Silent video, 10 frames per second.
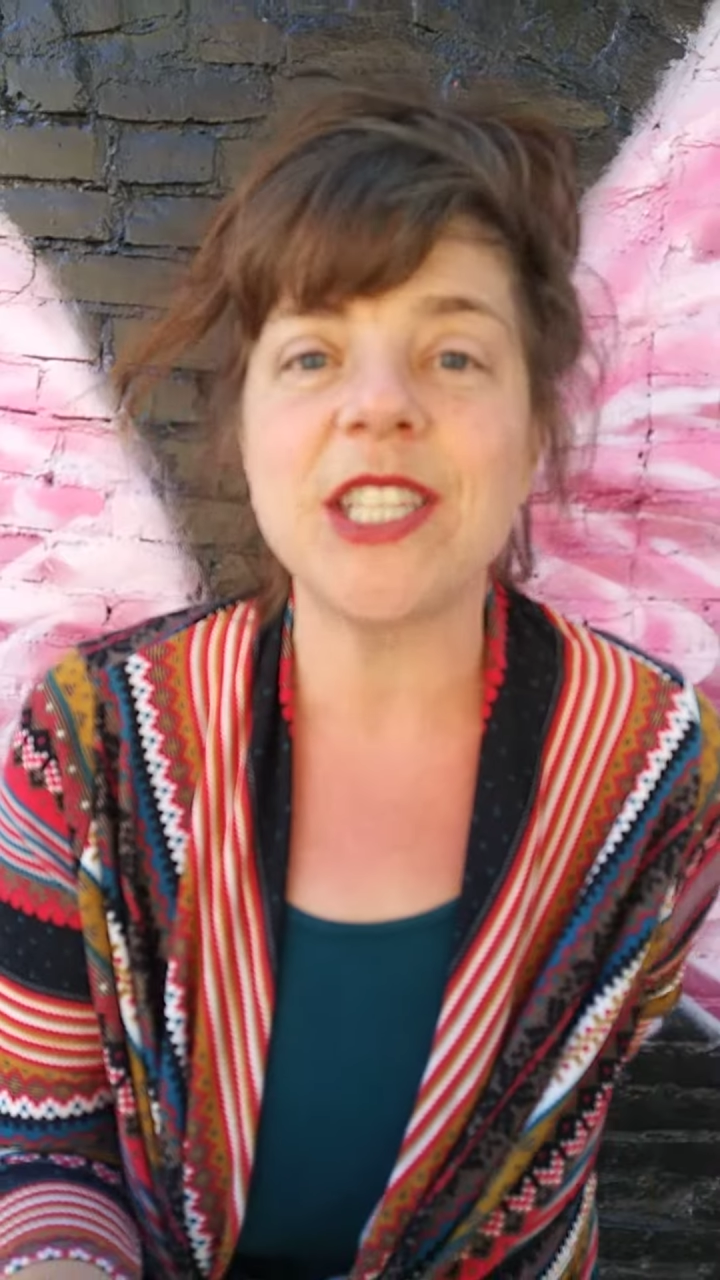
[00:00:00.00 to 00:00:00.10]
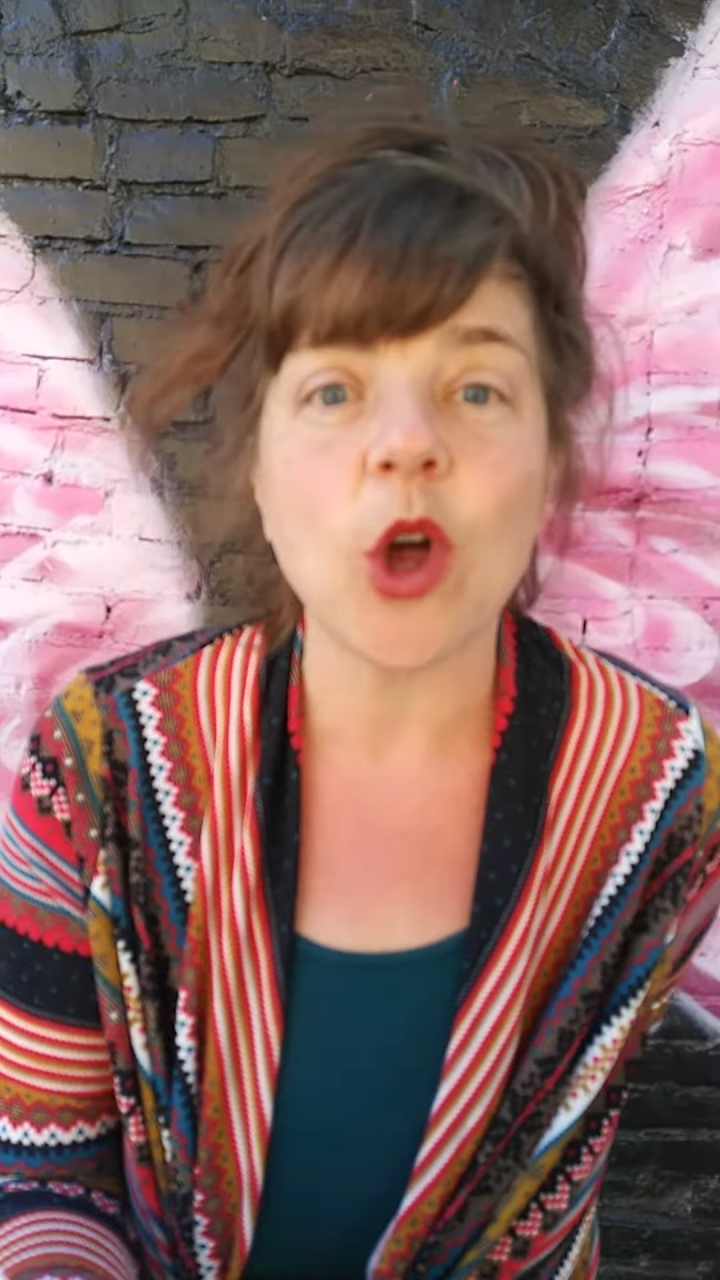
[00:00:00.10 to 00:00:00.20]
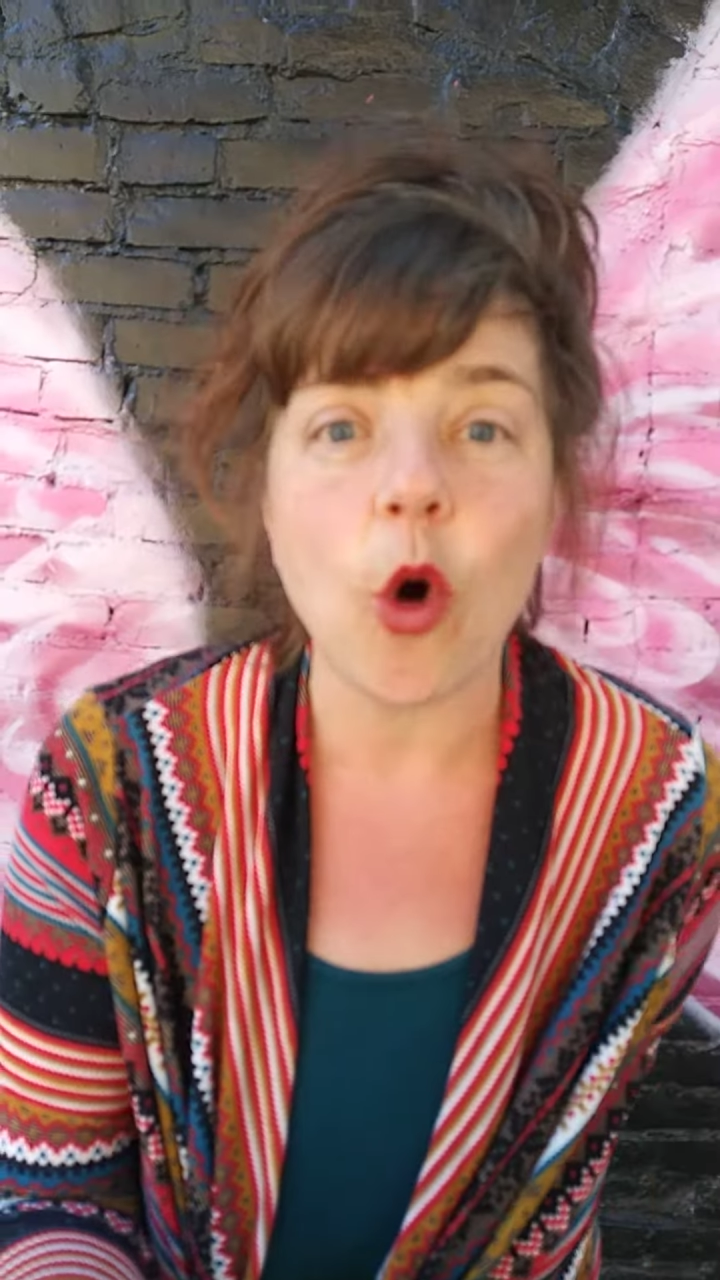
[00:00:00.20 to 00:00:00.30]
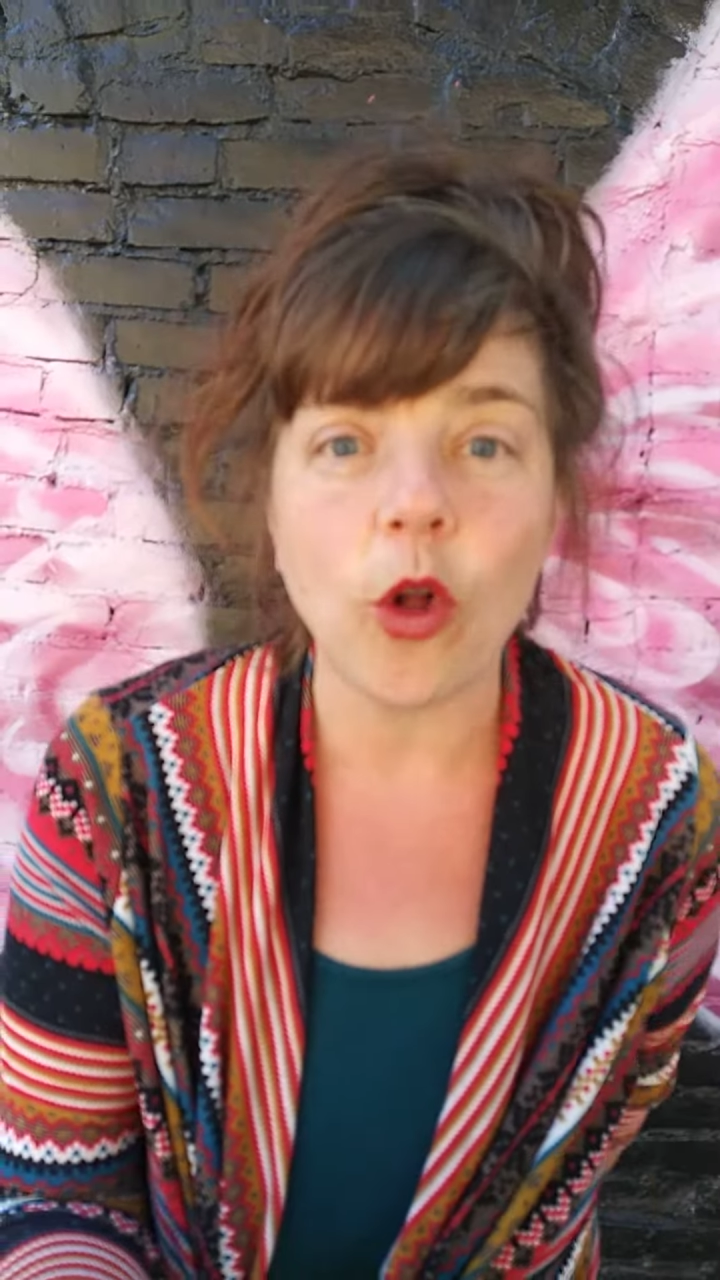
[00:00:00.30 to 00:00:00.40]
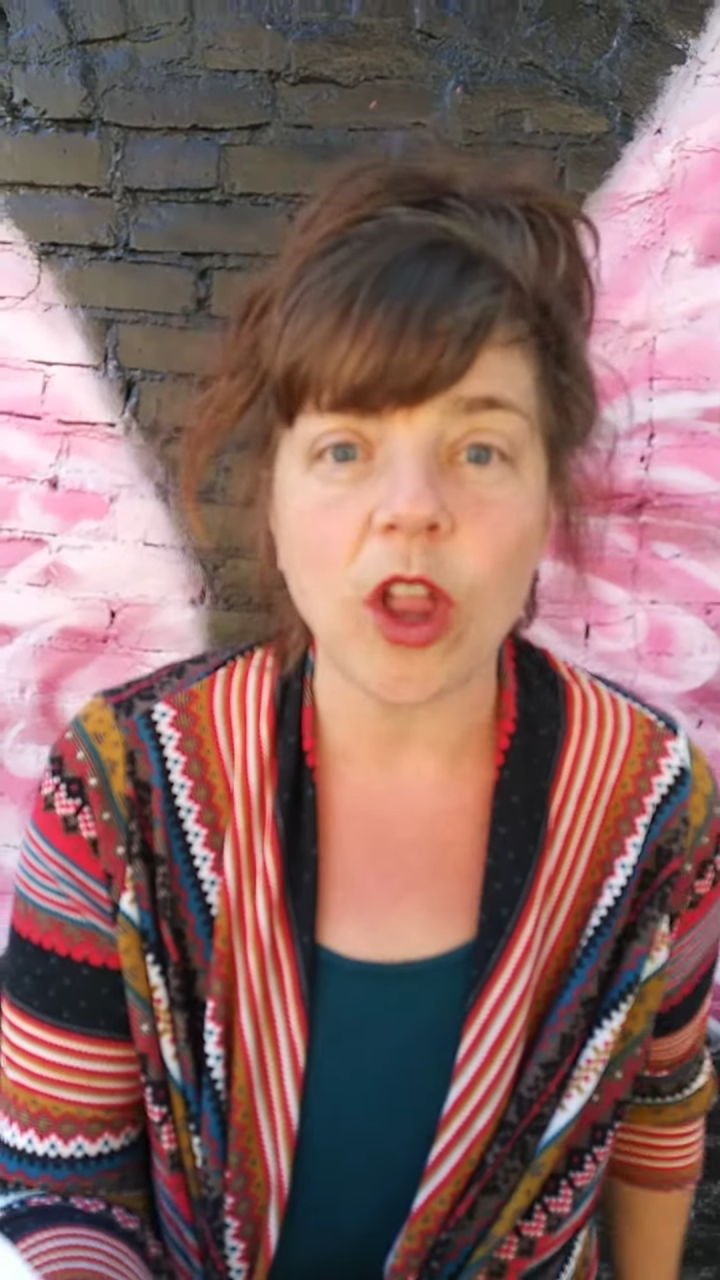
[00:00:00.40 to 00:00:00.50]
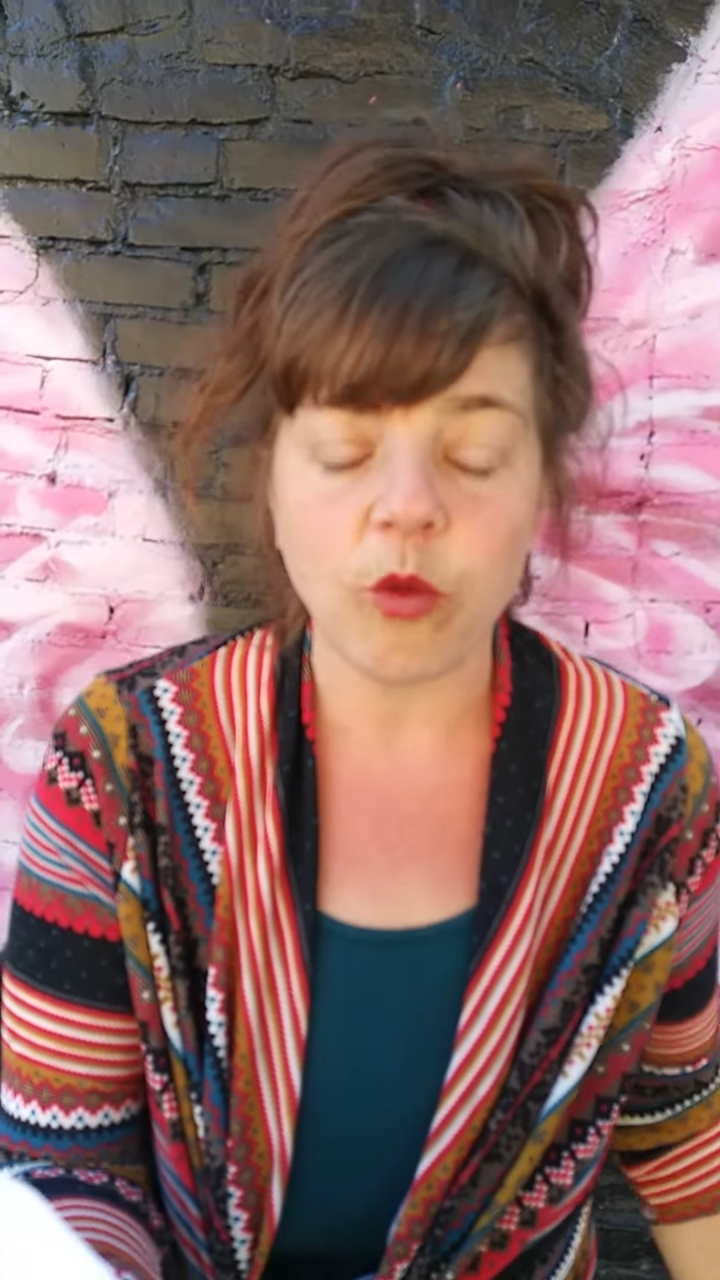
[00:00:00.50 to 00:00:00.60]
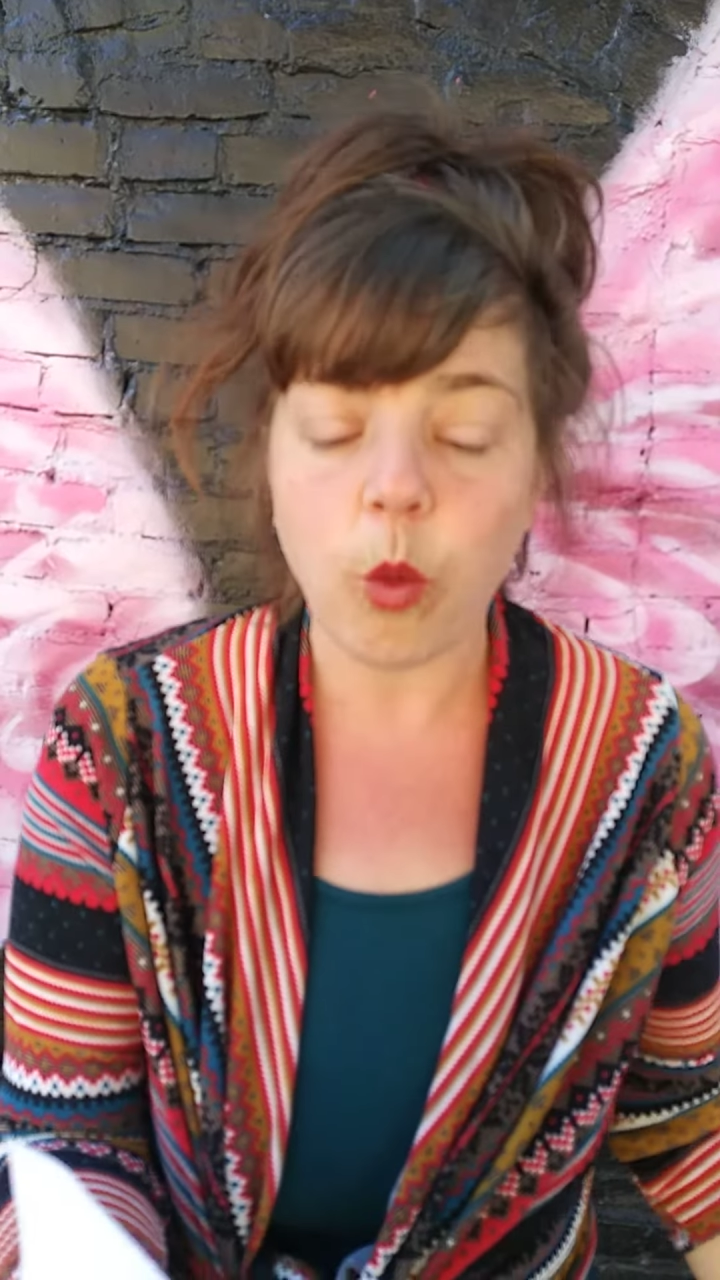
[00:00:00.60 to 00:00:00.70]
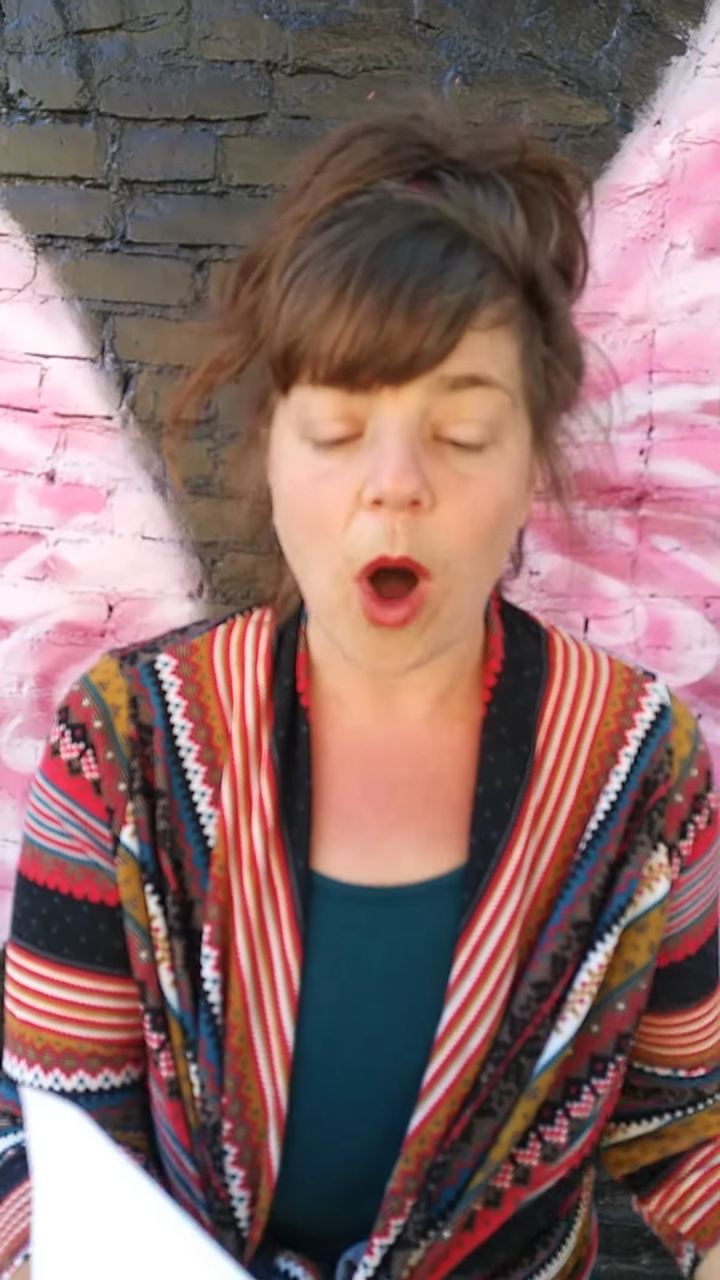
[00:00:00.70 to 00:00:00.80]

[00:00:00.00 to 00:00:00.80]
soul of